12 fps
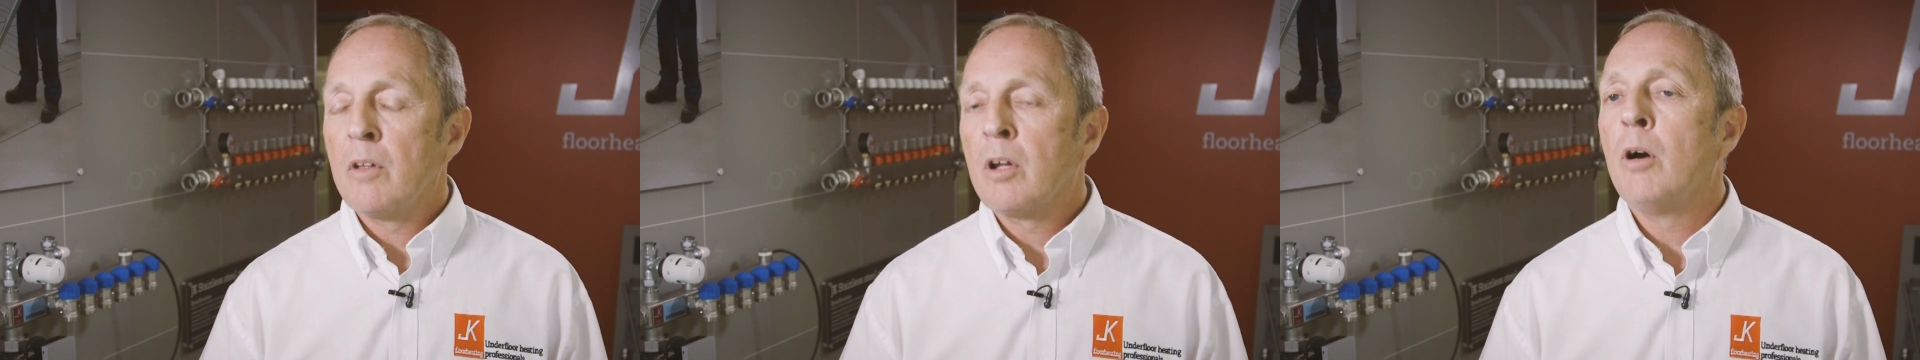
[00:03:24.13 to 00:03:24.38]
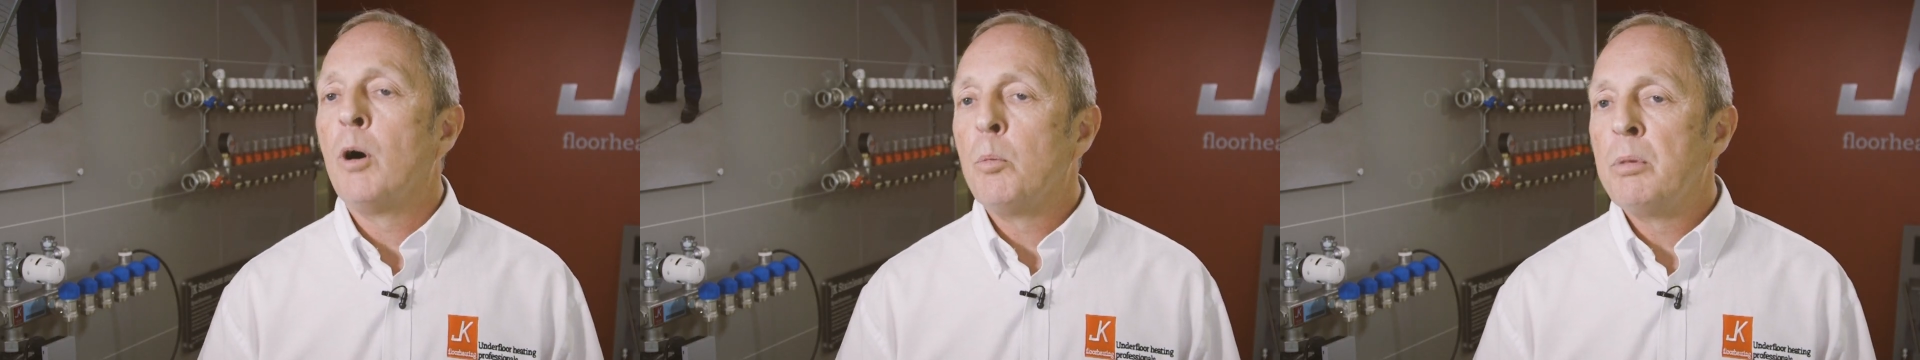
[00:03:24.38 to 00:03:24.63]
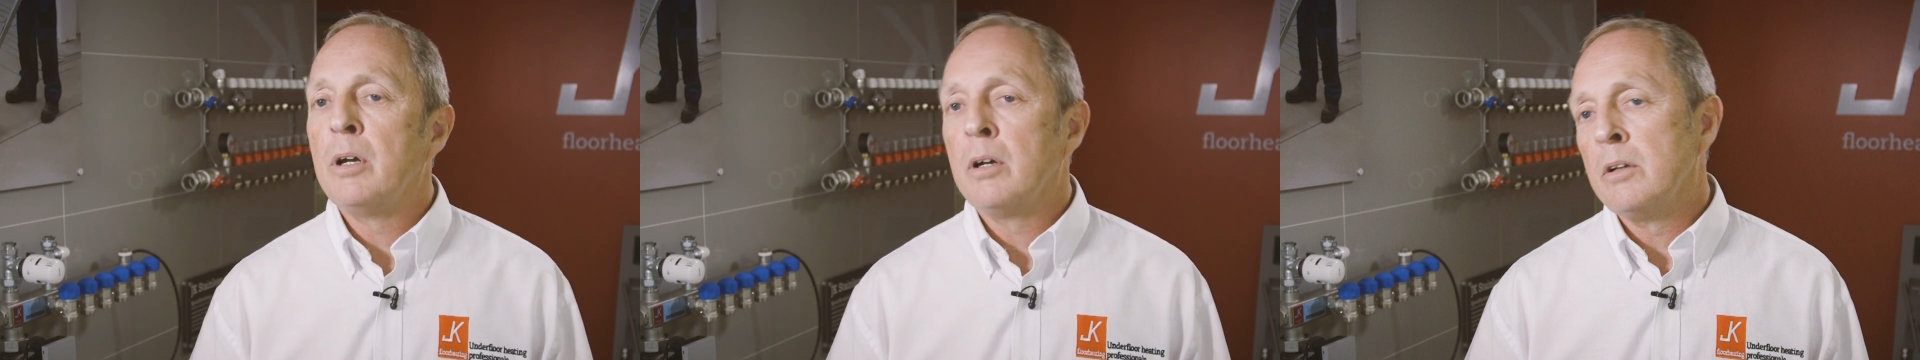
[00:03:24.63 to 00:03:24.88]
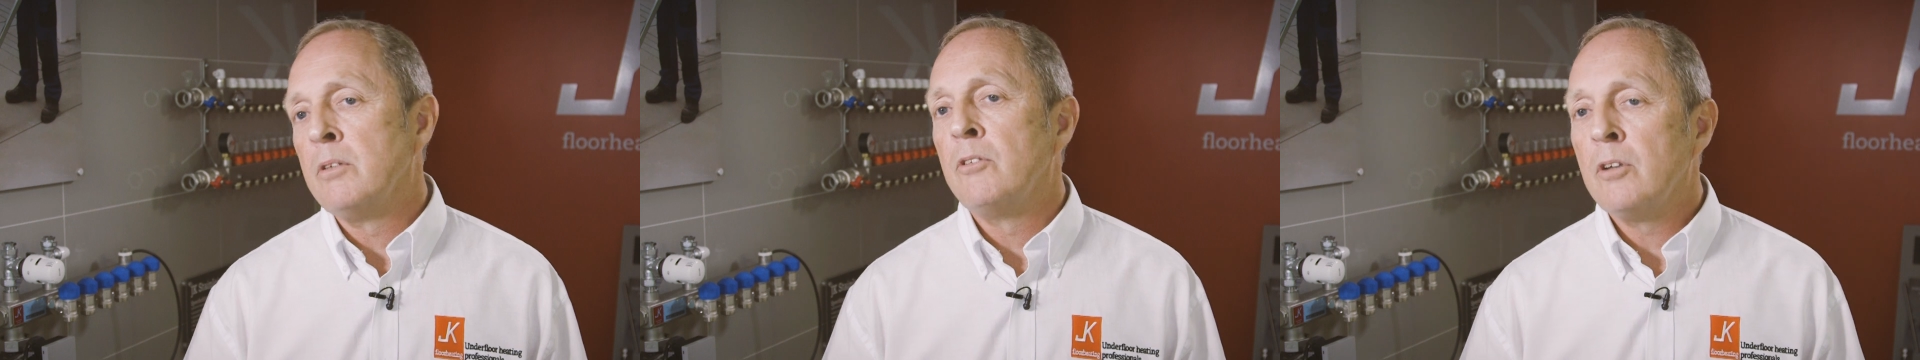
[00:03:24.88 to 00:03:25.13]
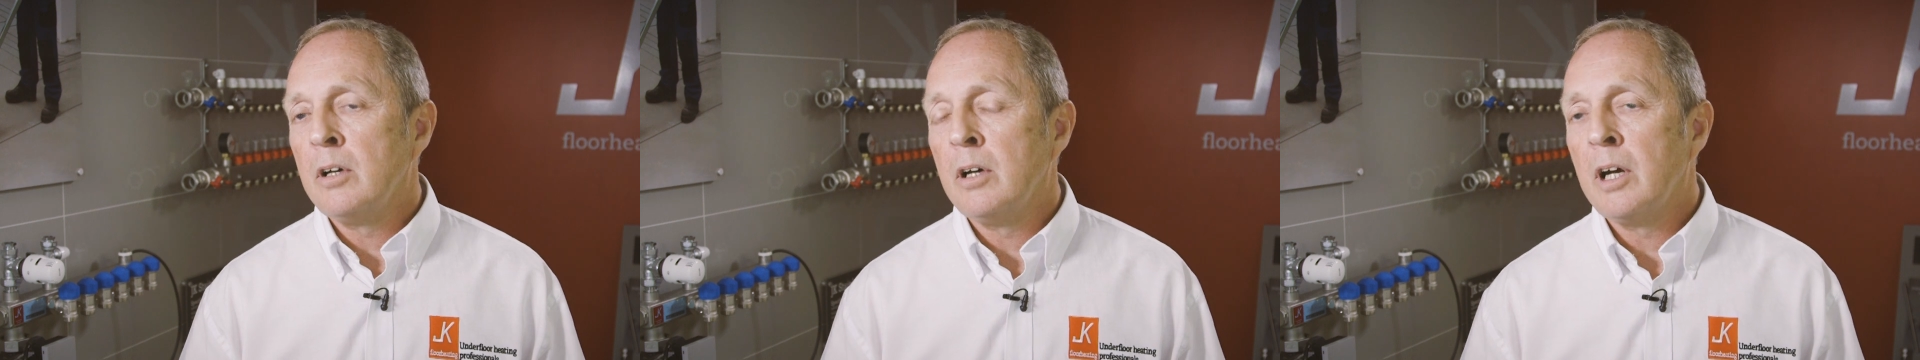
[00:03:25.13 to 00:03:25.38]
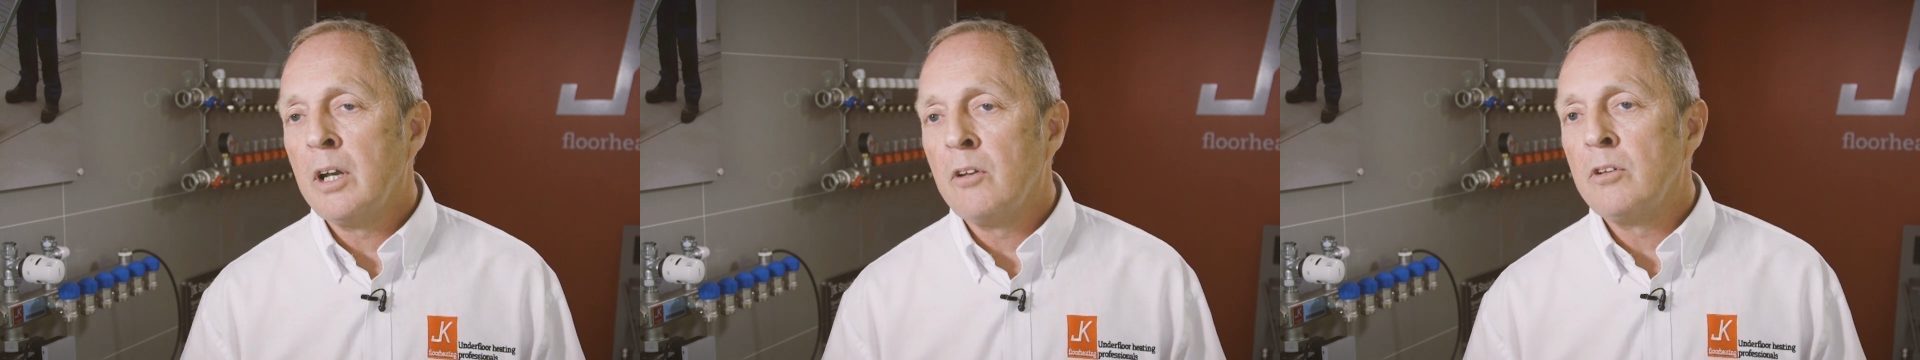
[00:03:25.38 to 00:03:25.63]
the carpet and
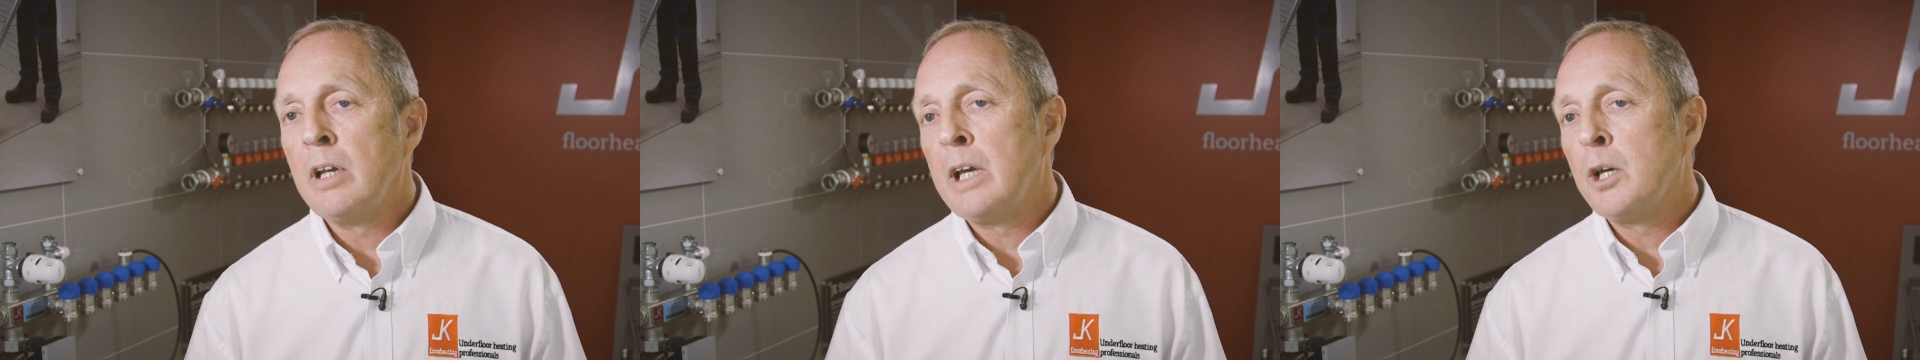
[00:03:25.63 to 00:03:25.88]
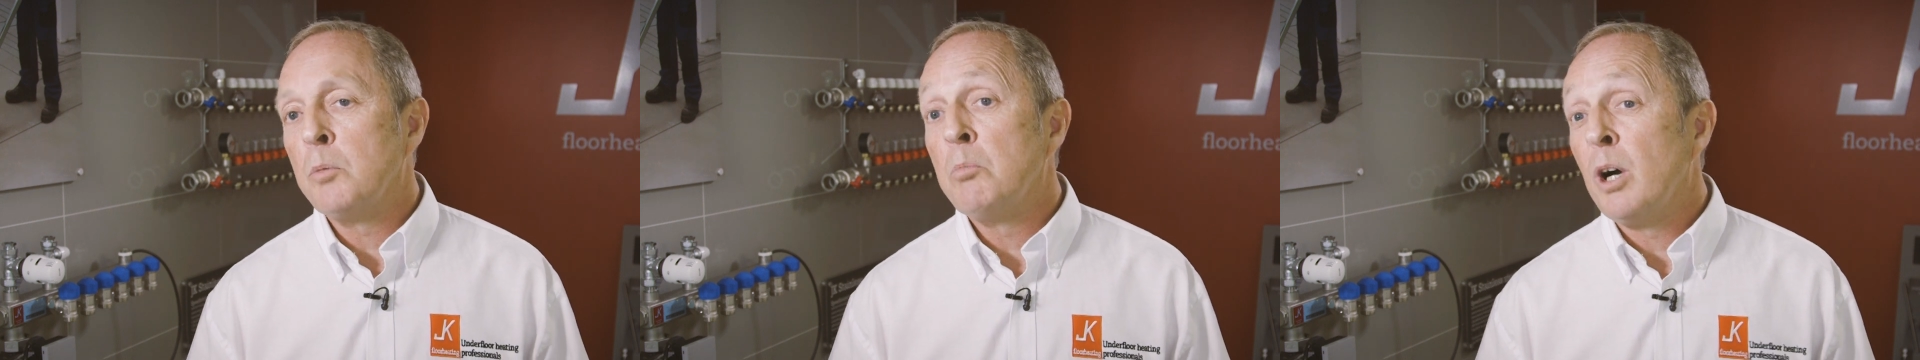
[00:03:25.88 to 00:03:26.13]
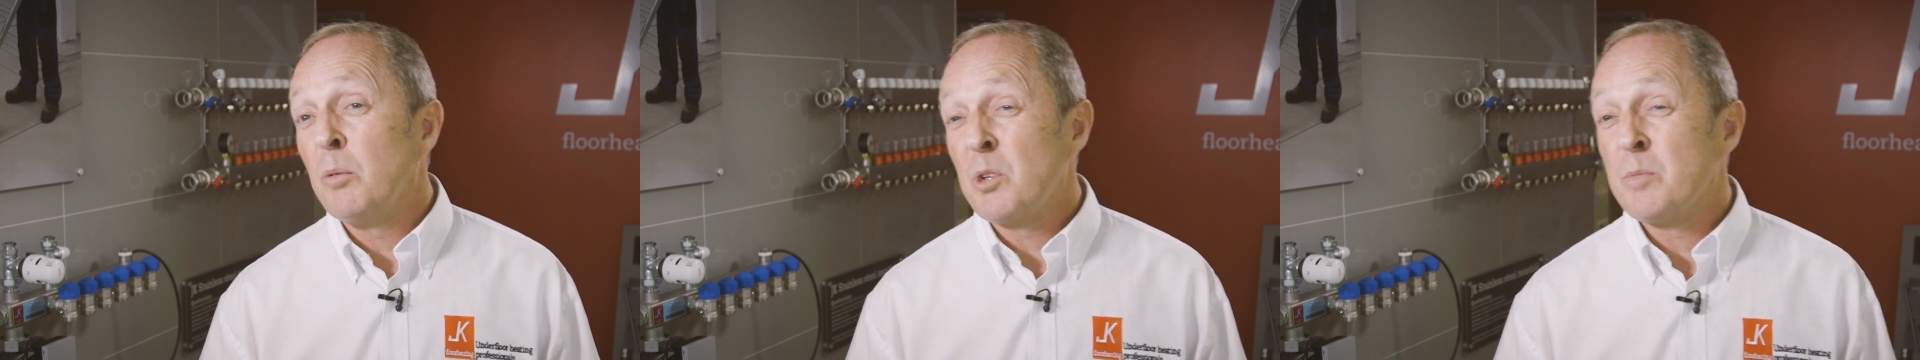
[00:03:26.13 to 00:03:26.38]
an underlay combined,